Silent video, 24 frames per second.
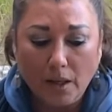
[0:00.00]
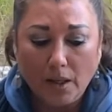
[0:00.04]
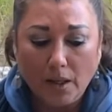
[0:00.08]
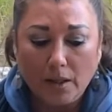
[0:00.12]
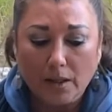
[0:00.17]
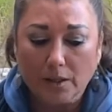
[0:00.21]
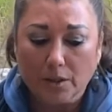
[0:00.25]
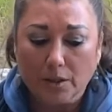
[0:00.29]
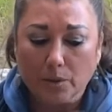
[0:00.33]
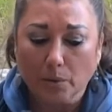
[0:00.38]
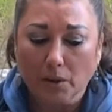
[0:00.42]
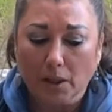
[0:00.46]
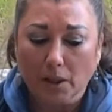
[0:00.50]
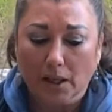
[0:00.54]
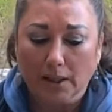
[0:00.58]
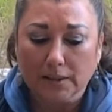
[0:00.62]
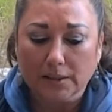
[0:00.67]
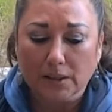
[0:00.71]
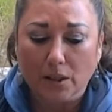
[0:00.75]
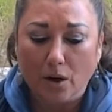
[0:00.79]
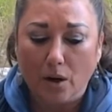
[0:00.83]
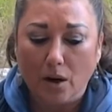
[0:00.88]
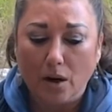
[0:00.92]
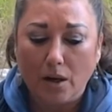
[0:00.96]
This will
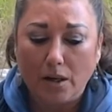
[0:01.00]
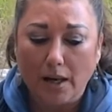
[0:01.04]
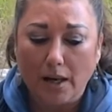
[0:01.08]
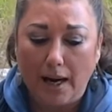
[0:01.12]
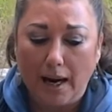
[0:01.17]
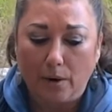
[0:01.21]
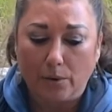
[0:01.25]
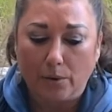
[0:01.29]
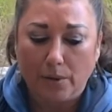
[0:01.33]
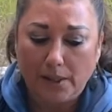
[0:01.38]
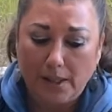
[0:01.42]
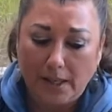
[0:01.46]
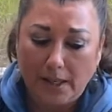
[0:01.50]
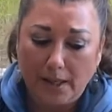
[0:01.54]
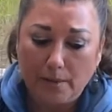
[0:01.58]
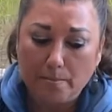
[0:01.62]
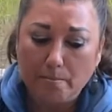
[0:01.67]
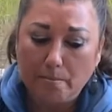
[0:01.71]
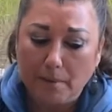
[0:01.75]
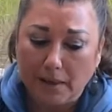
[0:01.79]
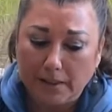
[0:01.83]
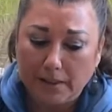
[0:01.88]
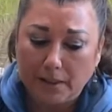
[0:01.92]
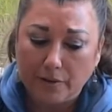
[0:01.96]
unlock our innate
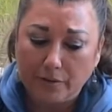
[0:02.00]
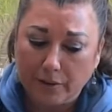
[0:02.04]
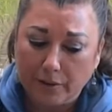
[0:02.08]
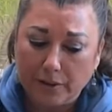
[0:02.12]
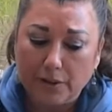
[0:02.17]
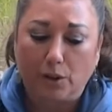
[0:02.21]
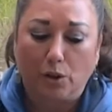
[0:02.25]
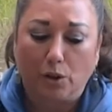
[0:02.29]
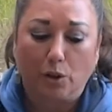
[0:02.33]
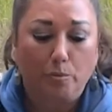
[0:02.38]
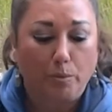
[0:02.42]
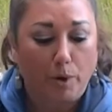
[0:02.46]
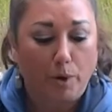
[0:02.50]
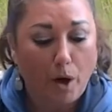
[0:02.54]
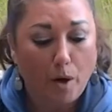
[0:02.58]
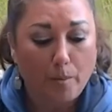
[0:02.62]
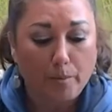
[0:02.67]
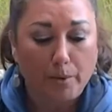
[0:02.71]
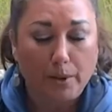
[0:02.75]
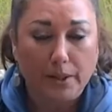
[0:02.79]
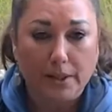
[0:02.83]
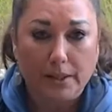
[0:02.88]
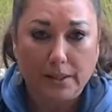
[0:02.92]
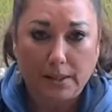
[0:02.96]
metaphysical
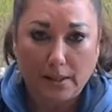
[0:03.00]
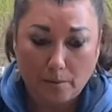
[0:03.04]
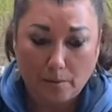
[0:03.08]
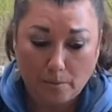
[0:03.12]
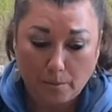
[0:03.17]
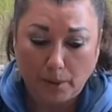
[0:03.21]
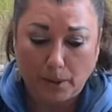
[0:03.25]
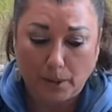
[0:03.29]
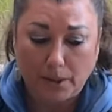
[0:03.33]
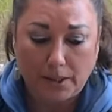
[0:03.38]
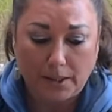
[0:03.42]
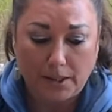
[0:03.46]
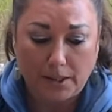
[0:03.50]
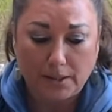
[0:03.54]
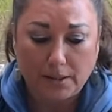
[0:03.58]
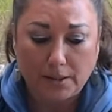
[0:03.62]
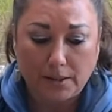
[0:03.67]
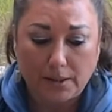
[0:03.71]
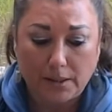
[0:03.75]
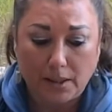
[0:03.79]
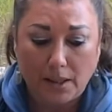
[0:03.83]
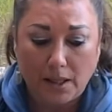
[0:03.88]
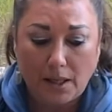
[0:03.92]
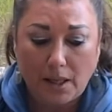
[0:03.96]
properties and
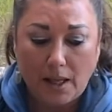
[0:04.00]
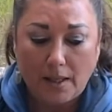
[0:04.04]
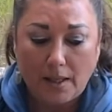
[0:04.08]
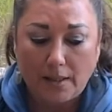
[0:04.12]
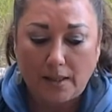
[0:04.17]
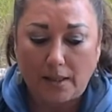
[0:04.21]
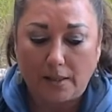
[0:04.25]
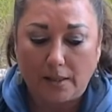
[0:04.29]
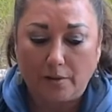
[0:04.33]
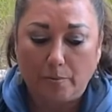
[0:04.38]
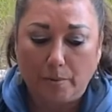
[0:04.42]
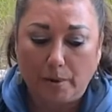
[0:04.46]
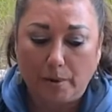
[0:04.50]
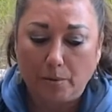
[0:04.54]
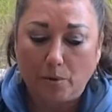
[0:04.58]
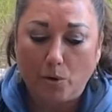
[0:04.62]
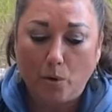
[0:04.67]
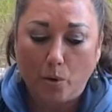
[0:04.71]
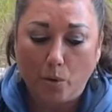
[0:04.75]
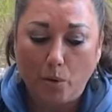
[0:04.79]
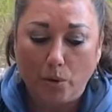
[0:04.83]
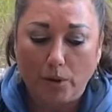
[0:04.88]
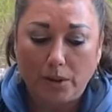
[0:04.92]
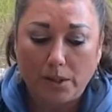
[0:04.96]
abilities that have been
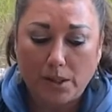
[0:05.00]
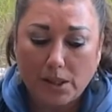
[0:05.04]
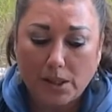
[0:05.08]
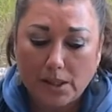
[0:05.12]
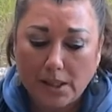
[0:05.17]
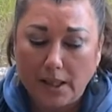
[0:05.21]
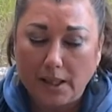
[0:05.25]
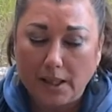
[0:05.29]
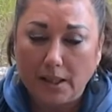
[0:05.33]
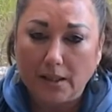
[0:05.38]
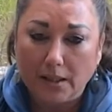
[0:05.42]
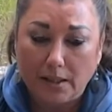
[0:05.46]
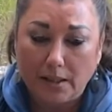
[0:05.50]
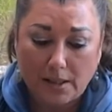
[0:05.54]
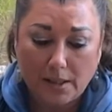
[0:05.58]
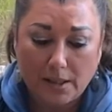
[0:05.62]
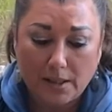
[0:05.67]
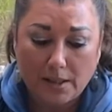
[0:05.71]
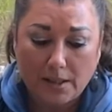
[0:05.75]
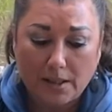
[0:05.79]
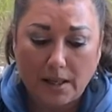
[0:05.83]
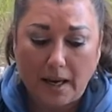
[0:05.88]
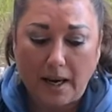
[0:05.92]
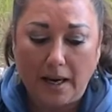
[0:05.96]
quarantined in
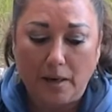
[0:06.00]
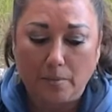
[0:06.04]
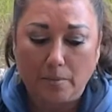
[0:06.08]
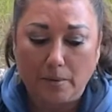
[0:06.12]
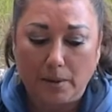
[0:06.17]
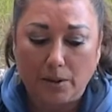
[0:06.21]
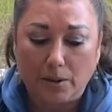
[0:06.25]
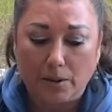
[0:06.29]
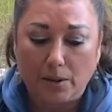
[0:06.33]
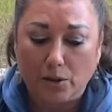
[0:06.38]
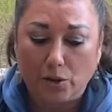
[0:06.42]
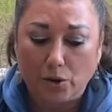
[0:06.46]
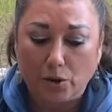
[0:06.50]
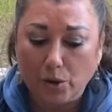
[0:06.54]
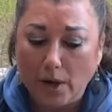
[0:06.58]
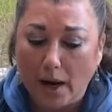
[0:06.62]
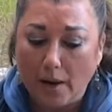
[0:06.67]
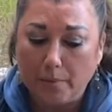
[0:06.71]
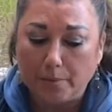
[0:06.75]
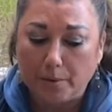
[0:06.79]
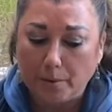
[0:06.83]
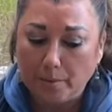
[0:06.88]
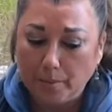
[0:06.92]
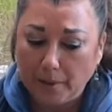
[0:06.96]
containment,
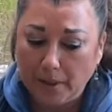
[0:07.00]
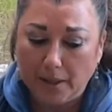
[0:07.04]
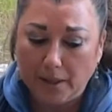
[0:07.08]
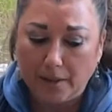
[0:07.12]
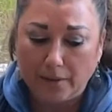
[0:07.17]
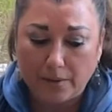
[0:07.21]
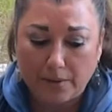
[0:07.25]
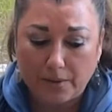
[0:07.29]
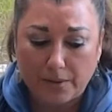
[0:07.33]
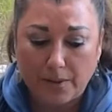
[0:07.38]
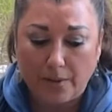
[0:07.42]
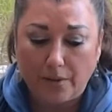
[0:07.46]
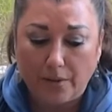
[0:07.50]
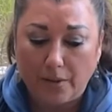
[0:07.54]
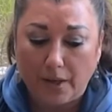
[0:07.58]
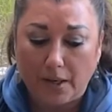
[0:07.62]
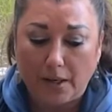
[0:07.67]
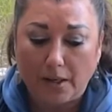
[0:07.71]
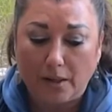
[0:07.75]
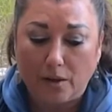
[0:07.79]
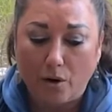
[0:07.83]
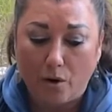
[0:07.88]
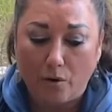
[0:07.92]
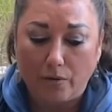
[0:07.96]
trapped beneath the
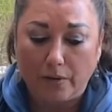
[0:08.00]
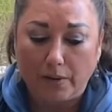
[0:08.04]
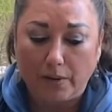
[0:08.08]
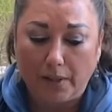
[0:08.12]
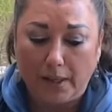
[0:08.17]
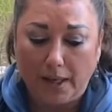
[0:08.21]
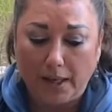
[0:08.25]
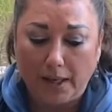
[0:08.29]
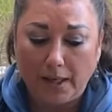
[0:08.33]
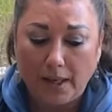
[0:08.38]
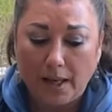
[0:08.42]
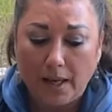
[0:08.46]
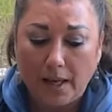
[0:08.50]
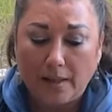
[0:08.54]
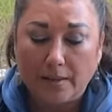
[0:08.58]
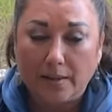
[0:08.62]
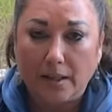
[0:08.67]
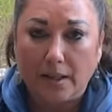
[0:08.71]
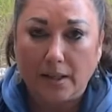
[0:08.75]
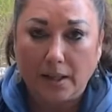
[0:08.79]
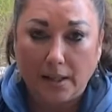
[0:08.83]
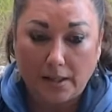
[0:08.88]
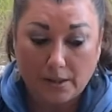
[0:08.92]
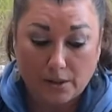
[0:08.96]
synthetic overlay
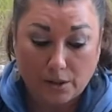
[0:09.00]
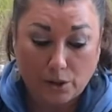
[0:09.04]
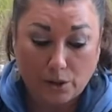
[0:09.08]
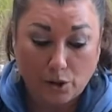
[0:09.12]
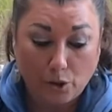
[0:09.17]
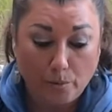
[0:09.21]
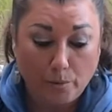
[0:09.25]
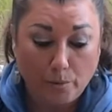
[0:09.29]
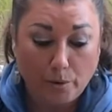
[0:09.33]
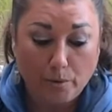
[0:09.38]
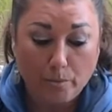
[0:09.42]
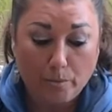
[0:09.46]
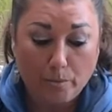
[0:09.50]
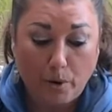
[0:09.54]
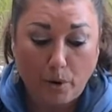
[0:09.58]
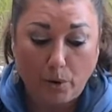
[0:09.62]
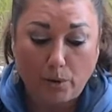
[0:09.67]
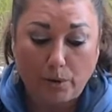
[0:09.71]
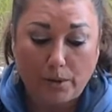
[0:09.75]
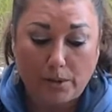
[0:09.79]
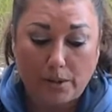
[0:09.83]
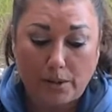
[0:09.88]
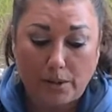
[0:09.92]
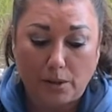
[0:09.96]
that has
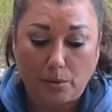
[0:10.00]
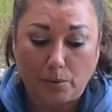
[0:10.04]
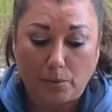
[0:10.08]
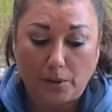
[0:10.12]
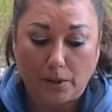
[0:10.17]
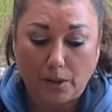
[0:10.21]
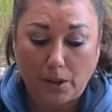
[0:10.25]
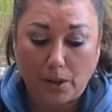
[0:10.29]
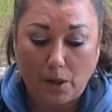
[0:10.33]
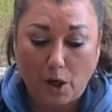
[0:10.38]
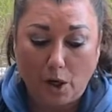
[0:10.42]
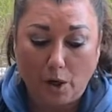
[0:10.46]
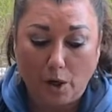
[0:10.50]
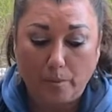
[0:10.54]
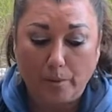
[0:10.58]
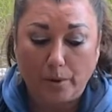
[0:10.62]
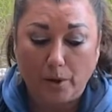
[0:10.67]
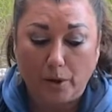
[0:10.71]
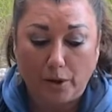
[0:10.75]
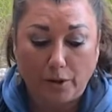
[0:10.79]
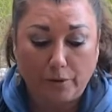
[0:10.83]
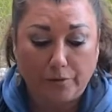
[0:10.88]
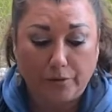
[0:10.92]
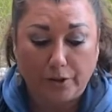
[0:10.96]
superimposed it with the carbon
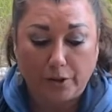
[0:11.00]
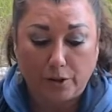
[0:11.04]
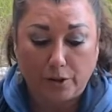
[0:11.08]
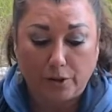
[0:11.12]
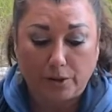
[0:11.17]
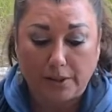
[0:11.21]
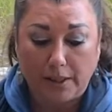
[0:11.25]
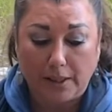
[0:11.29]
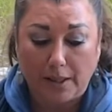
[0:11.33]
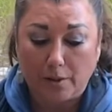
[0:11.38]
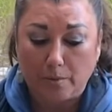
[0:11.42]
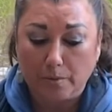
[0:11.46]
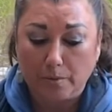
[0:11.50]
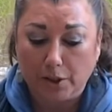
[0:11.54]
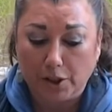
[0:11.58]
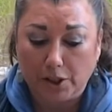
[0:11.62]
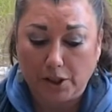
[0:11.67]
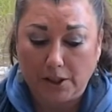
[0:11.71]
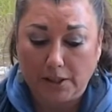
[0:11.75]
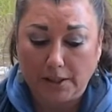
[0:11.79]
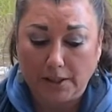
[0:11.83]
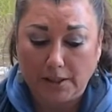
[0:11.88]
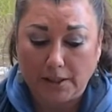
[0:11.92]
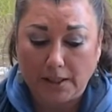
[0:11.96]
artificial death
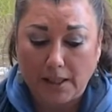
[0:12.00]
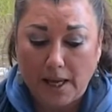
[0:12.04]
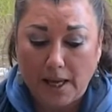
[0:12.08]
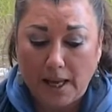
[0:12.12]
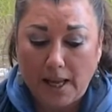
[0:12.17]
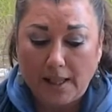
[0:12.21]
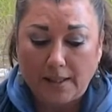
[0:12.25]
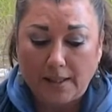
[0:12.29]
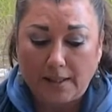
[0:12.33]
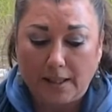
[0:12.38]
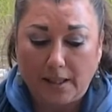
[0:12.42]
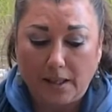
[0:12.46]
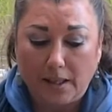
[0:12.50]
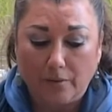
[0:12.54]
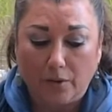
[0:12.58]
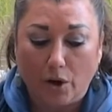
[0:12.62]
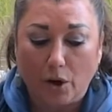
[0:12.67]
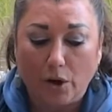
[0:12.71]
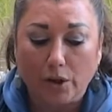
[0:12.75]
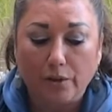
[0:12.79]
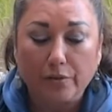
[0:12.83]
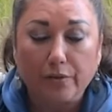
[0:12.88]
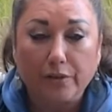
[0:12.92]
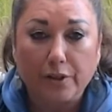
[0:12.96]
machines that have
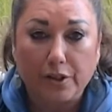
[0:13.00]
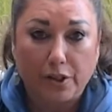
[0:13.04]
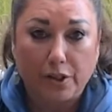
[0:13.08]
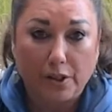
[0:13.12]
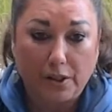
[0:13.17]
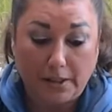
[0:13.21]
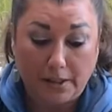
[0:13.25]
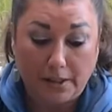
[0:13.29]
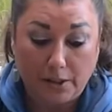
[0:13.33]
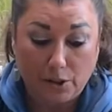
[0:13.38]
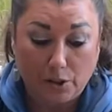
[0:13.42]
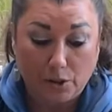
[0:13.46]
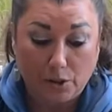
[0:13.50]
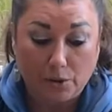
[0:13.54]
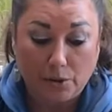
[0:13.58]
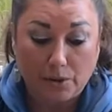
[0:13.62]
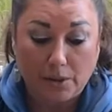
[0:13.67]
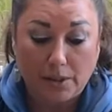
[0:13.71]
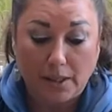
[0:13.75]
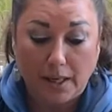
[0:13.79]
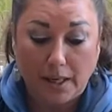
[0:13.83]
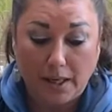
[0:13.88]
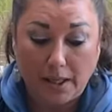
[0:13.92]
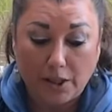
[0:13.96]
artificially
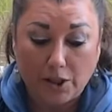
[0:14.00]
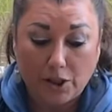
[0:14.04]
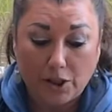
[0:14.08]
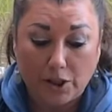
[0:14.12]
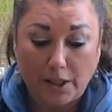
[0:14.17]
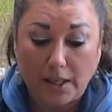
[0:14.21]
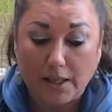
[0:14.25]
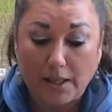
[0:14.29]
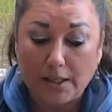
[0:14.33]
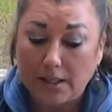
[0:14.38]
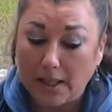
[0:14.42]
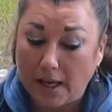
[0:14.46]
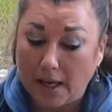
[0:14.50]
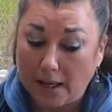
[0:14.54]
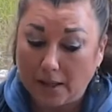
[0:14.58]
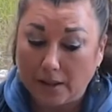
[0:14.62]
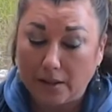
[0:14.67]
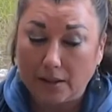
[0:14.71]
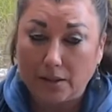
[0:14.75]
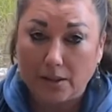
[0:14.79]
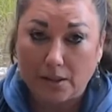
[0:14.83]
induced aging, death